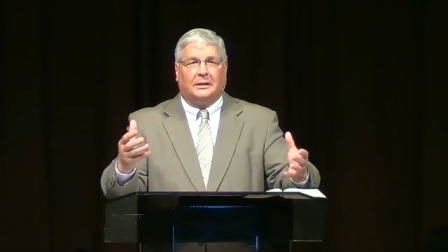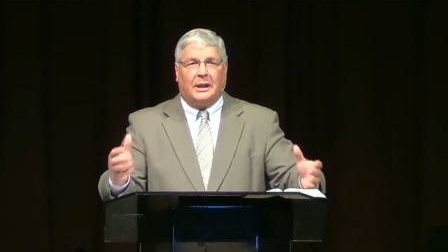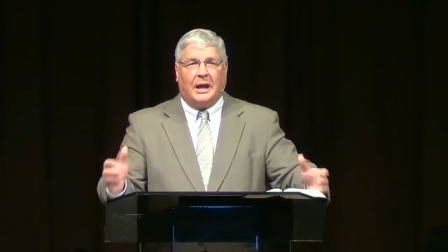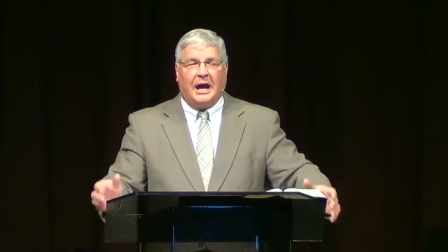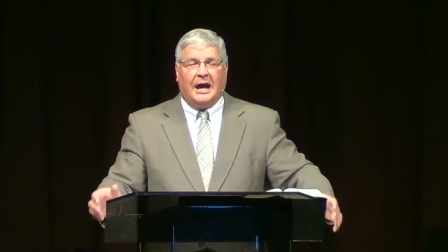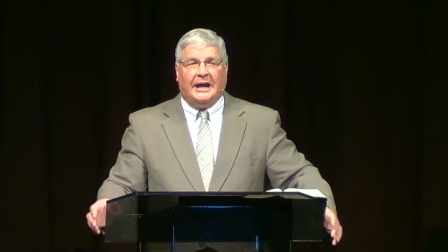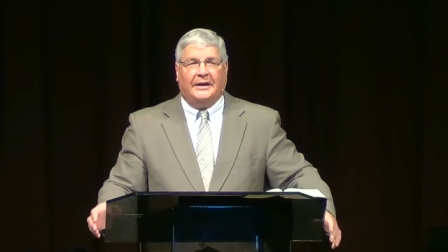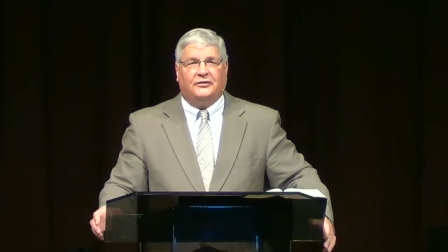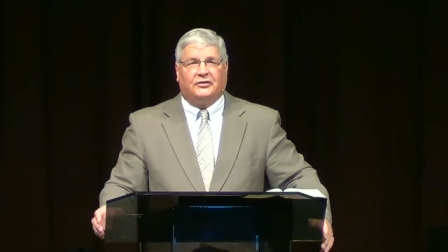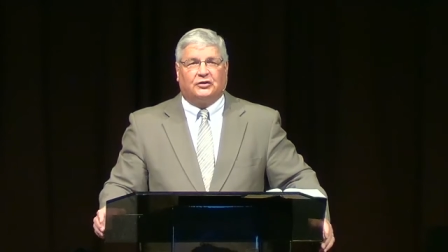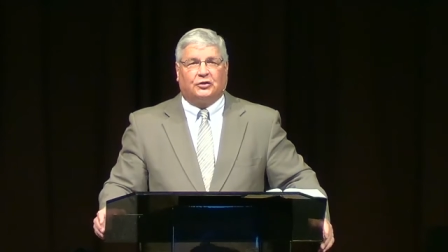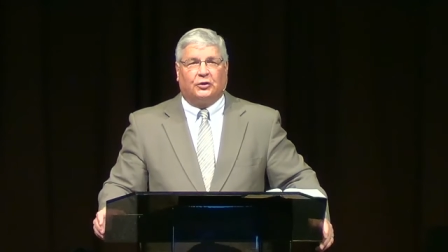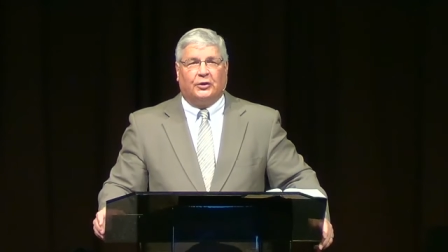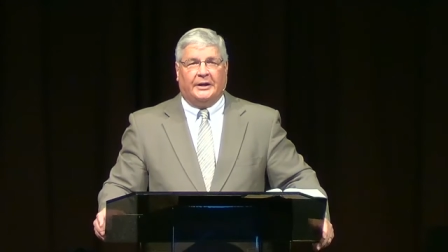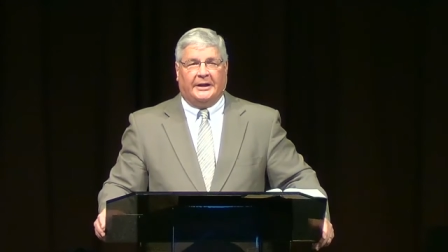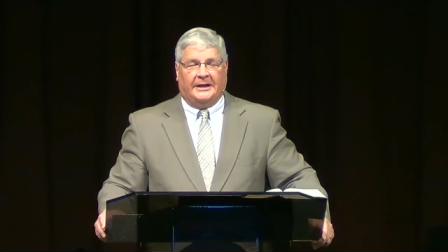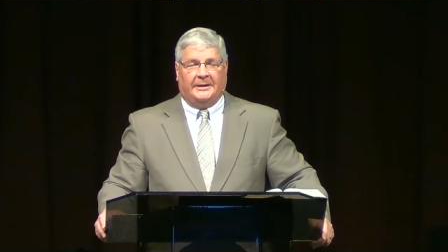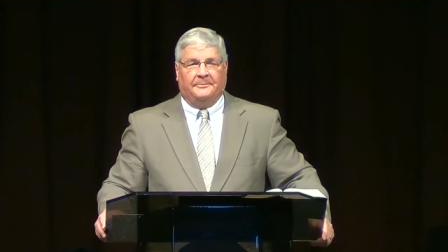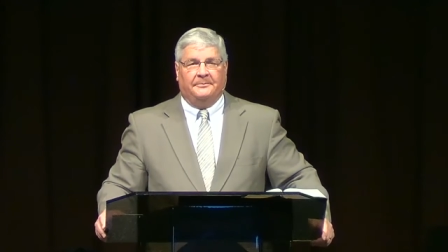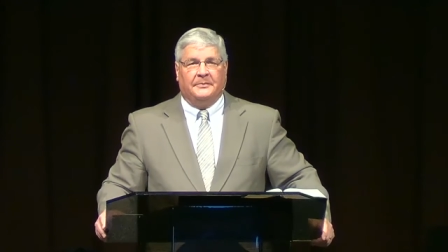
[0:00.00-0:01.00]
live
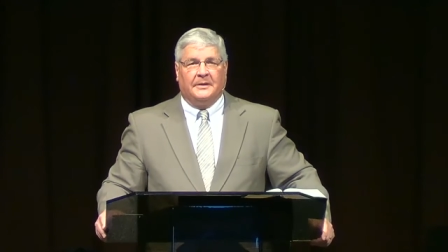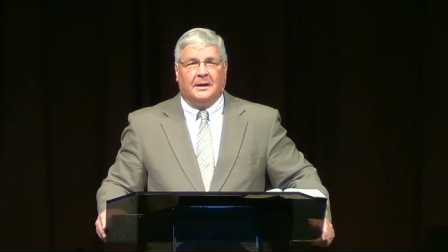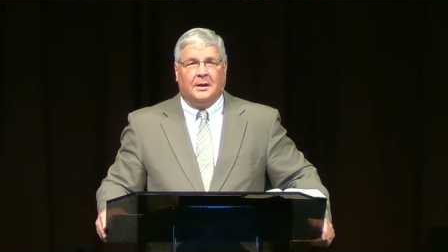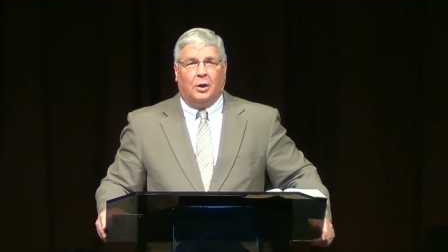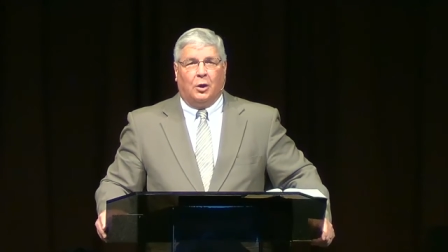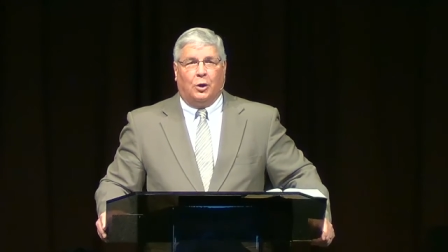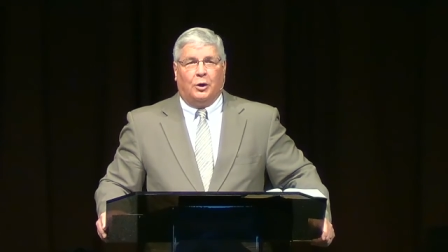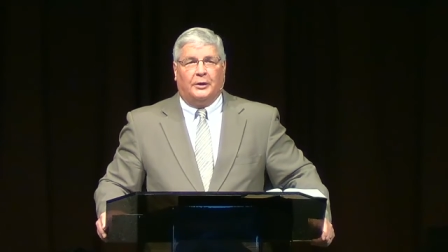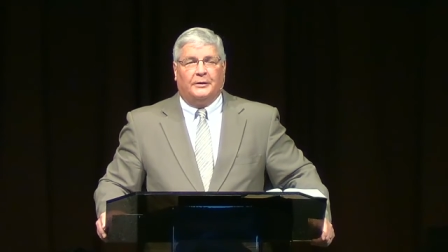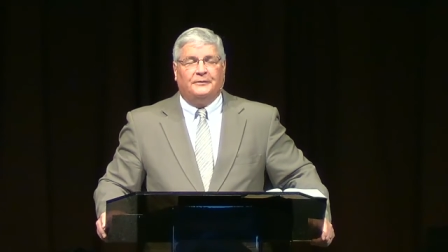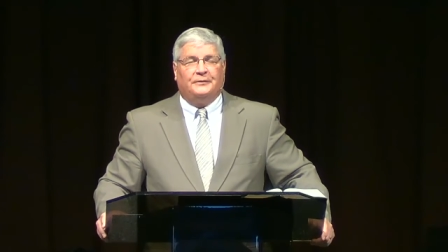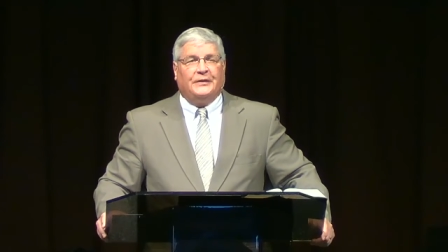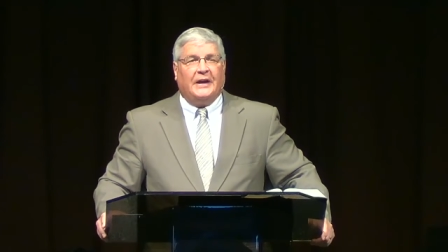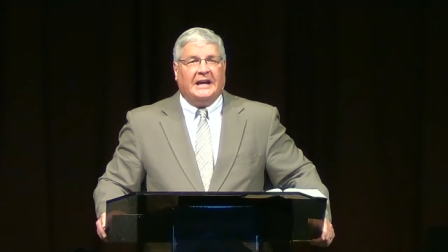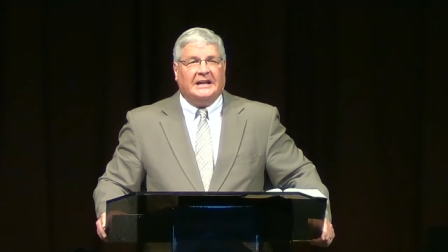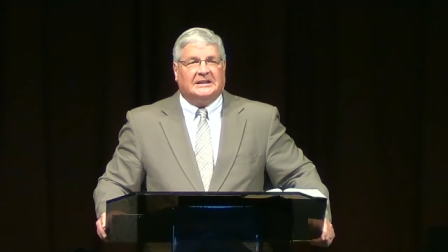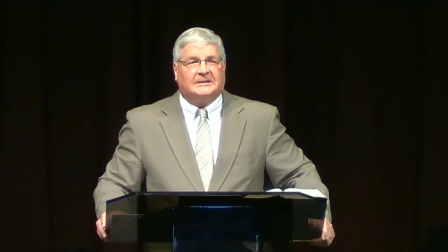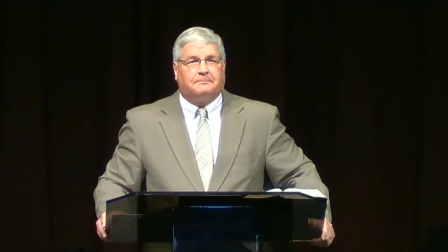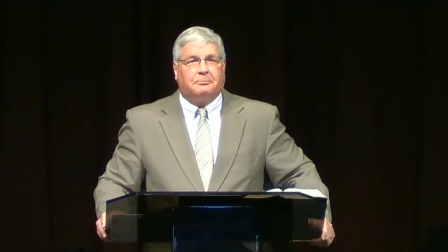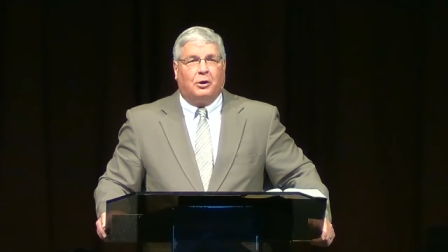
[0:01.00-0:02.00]
stream on
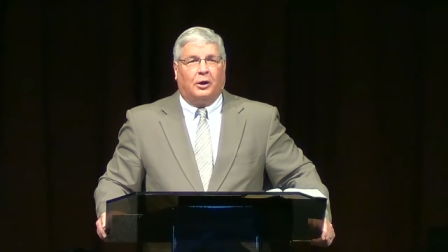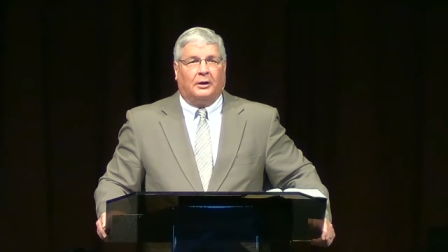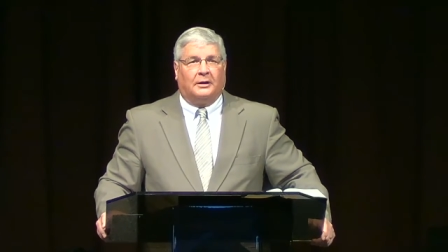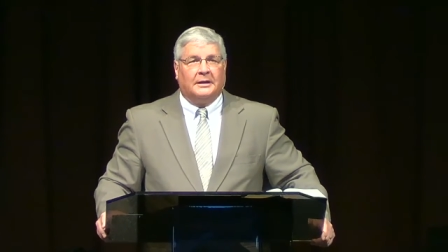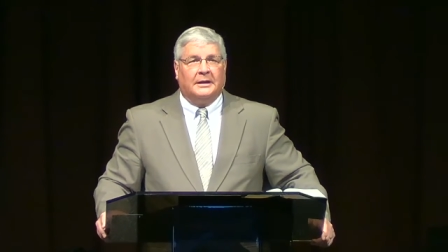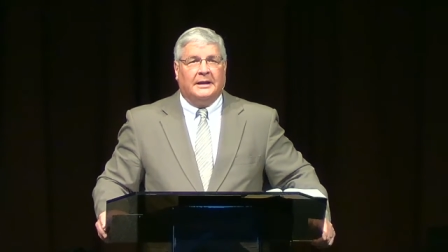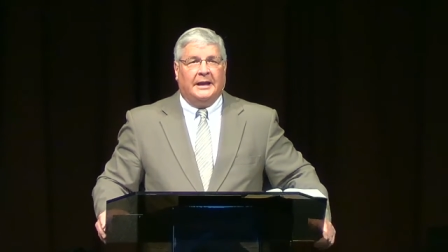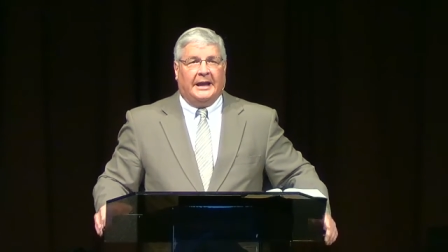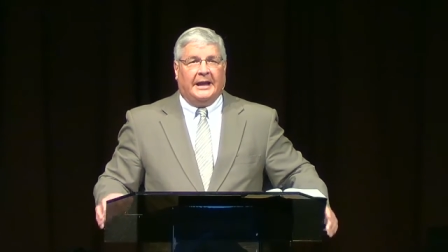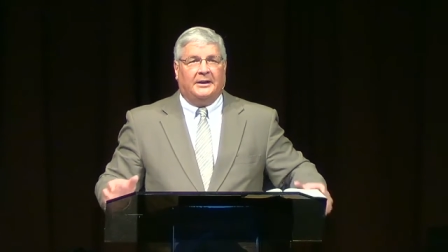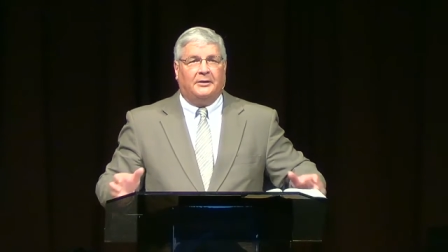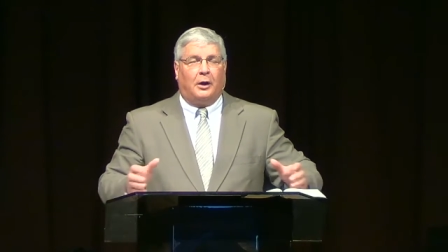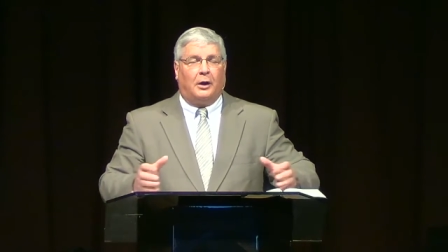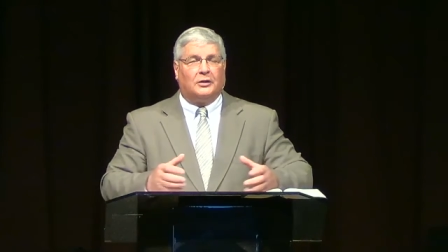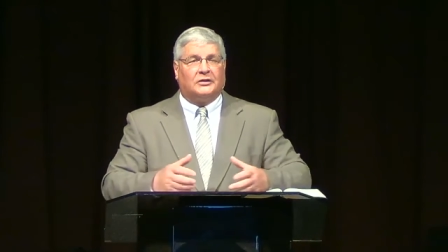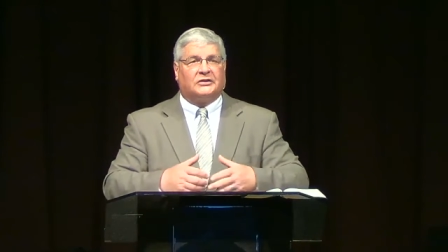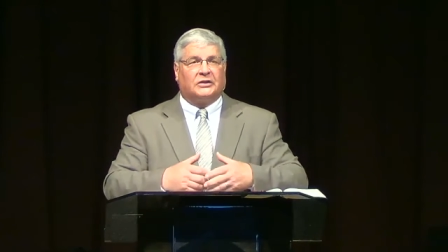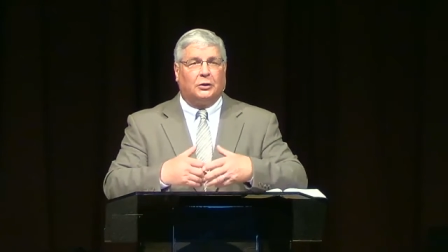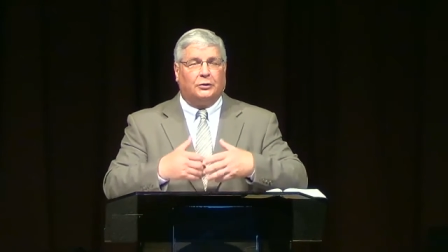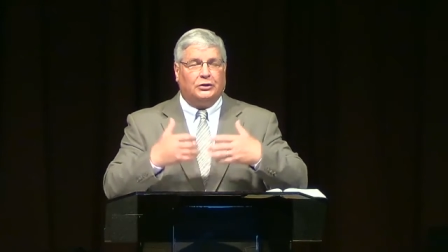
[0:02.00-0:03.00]
Facebook and
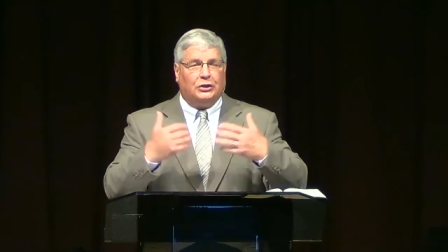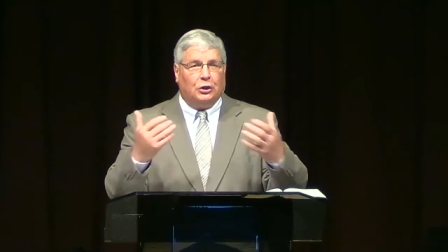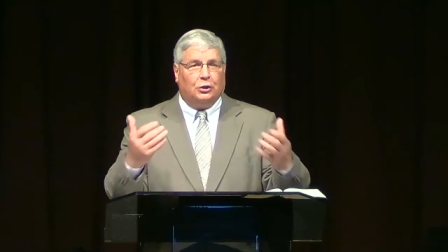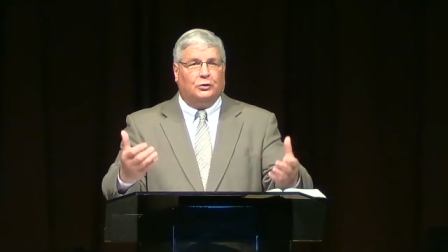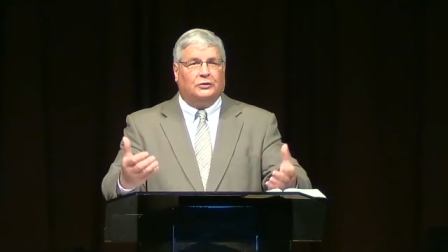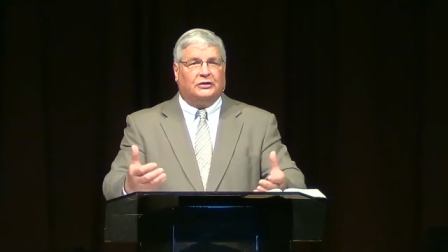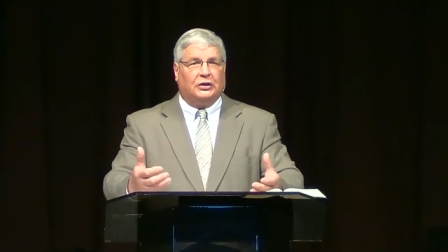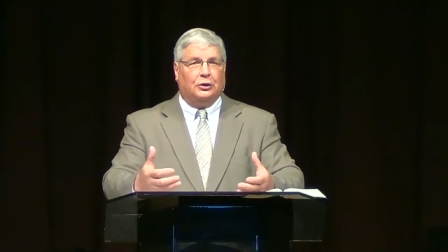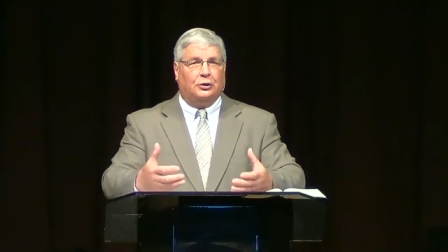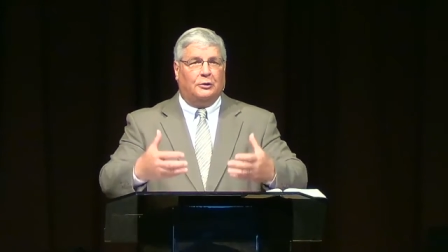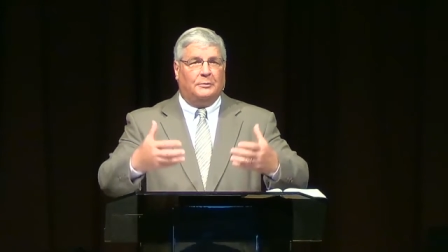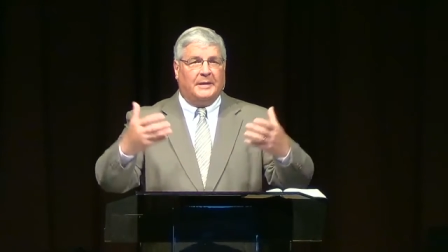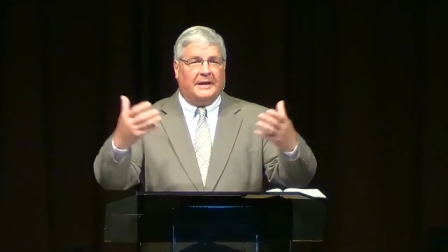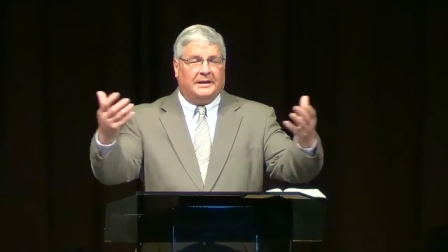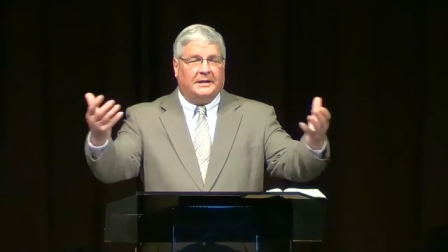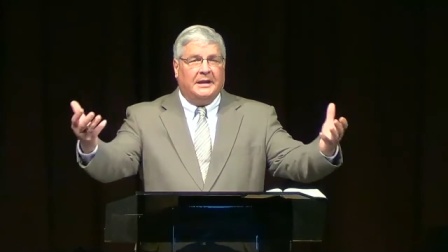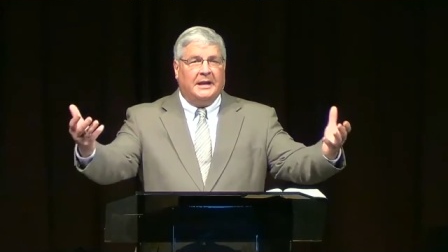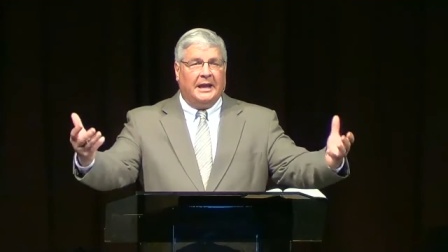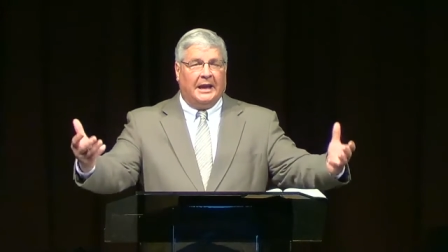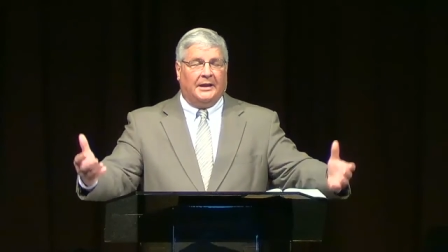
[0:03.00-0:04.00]
also YouTube and,